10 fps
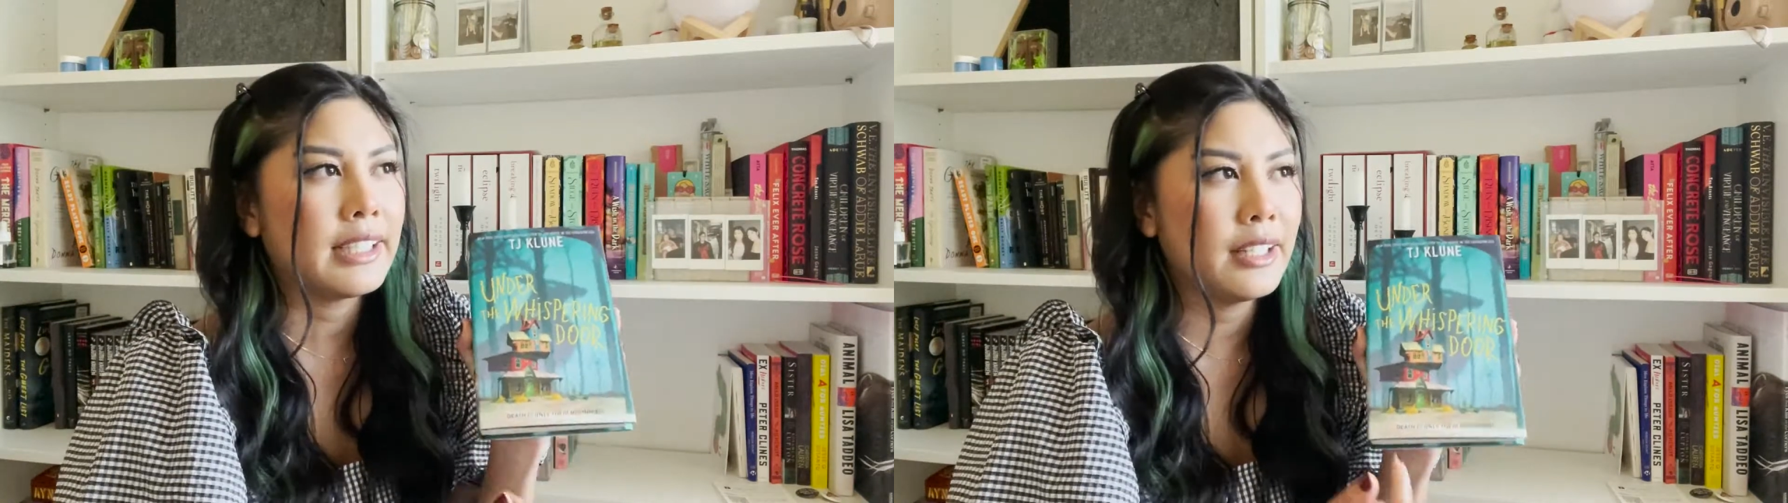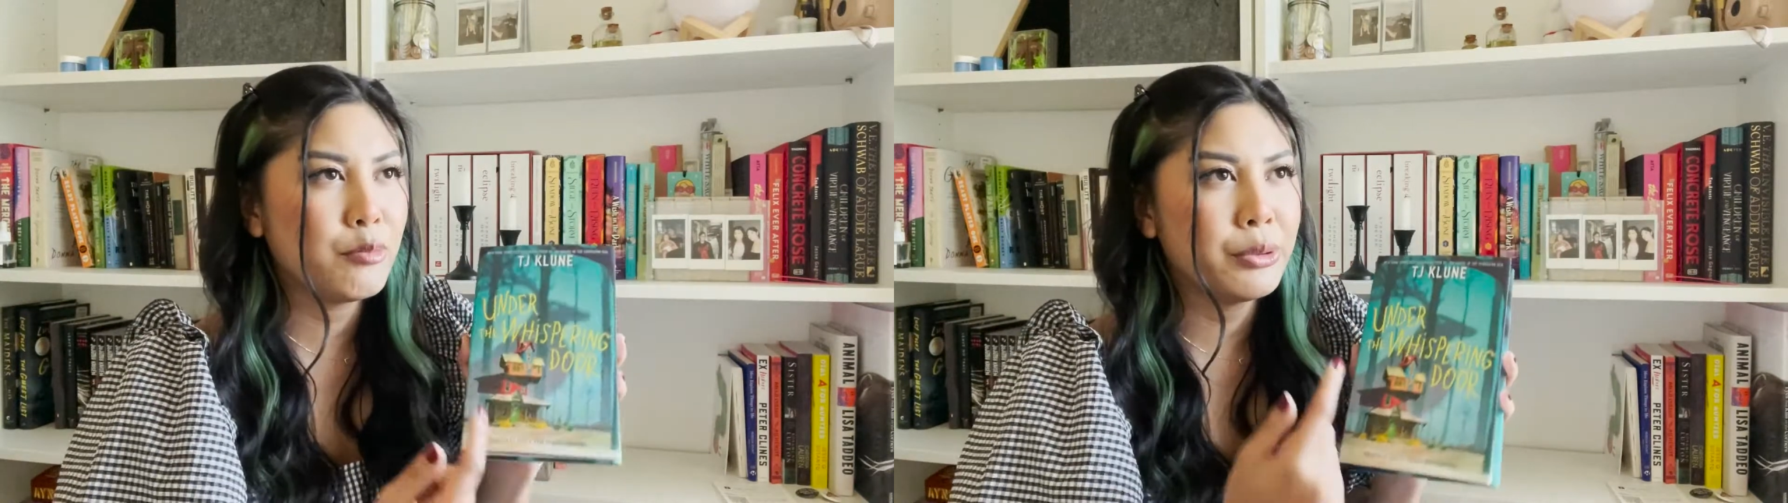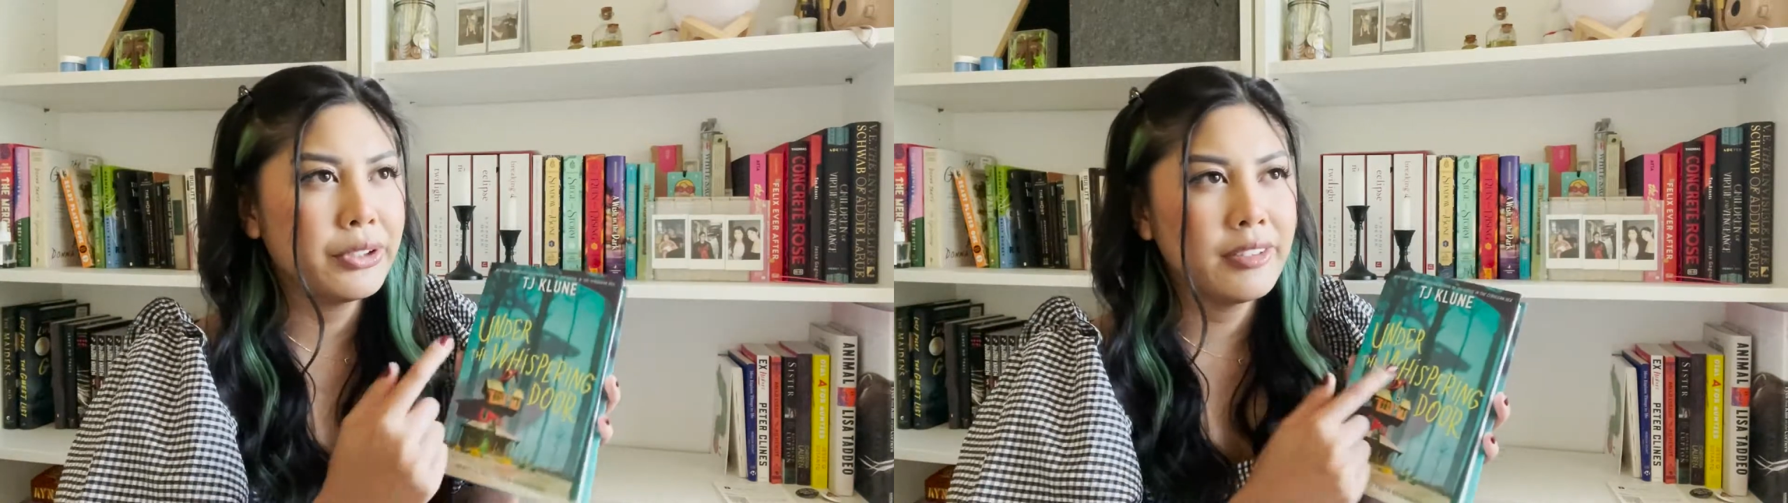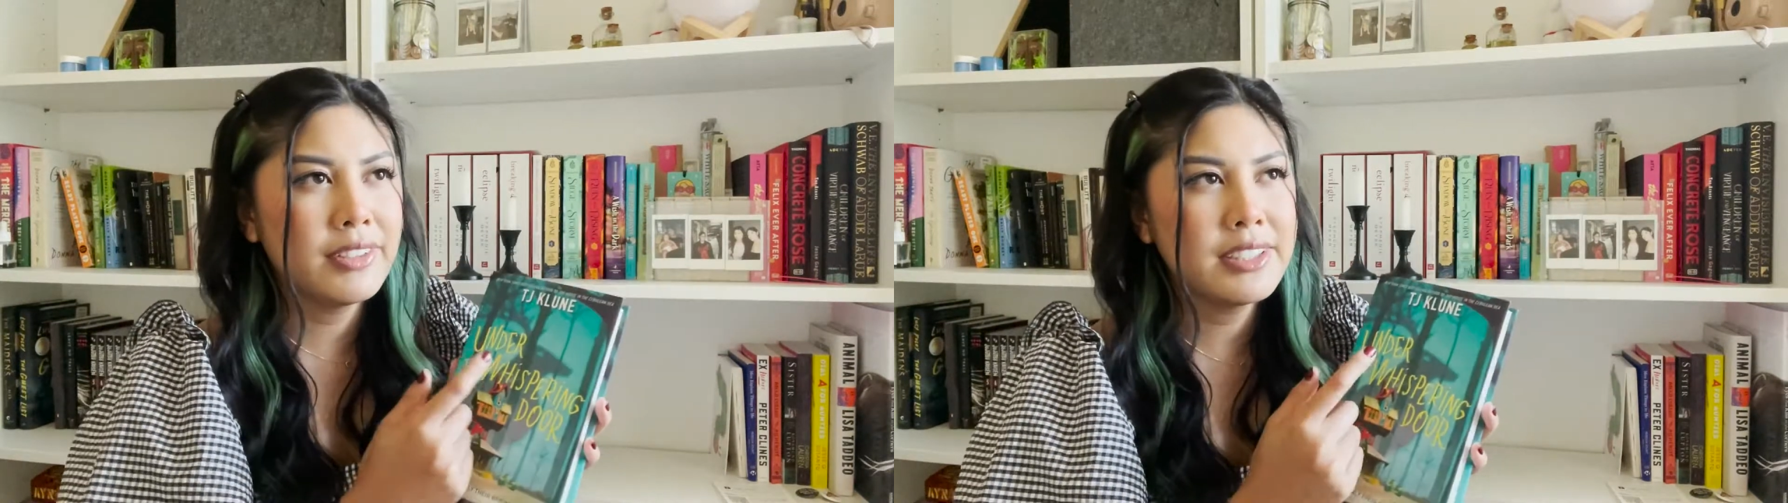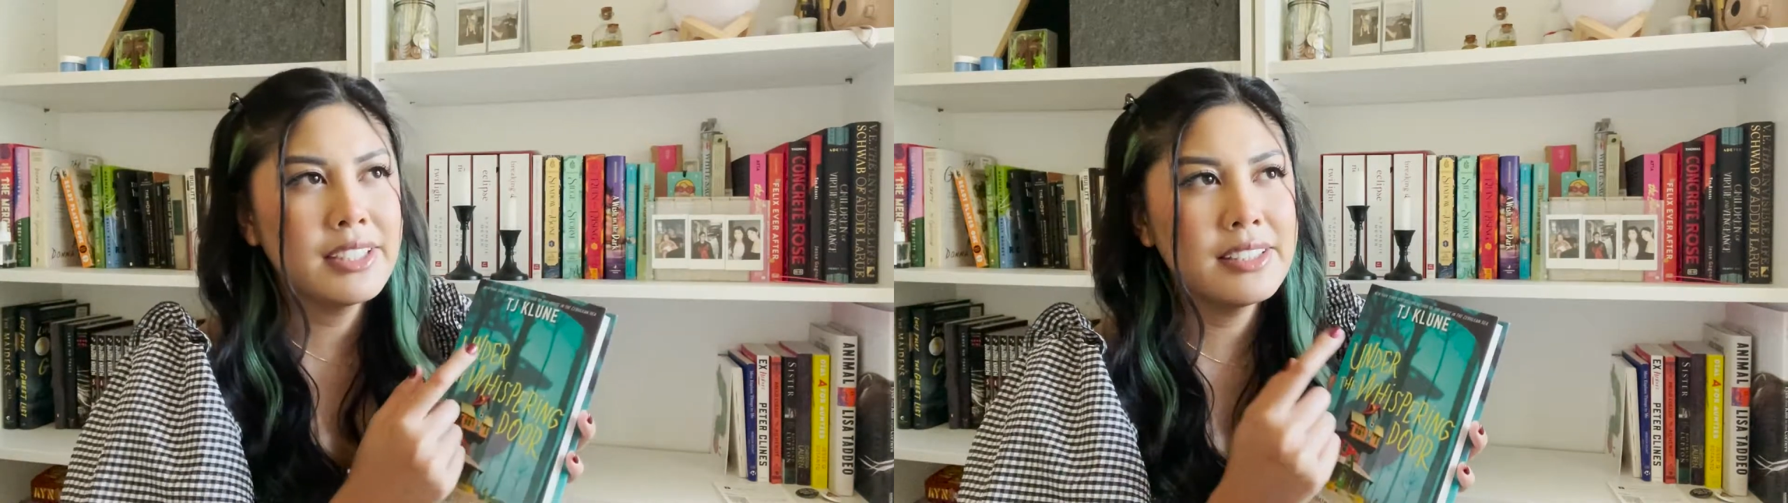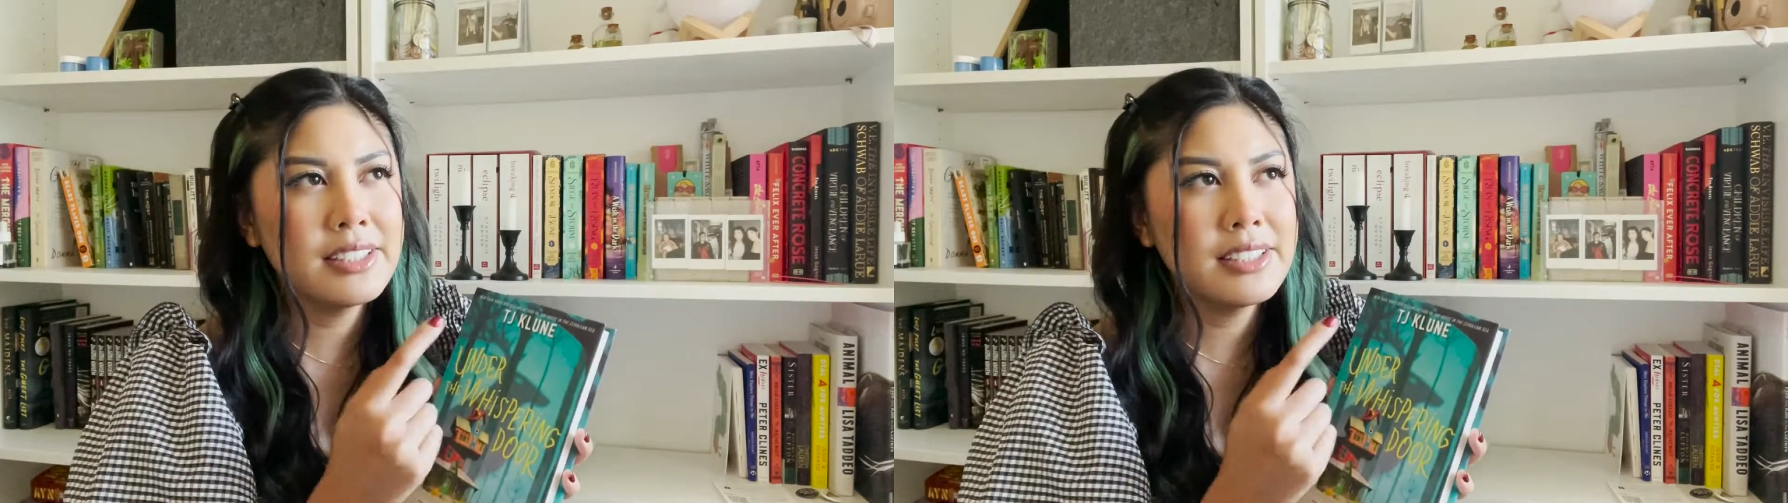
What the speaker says: I believe this is the